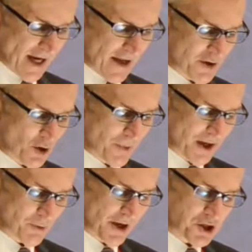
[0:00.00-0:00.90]
In the
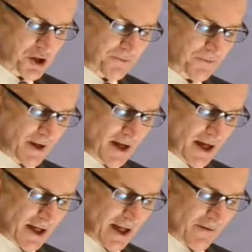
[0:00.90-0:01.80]
European region,
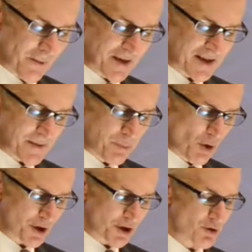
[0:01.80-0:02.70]
government
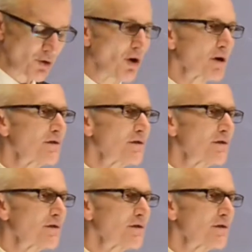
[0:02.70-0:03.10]
support to law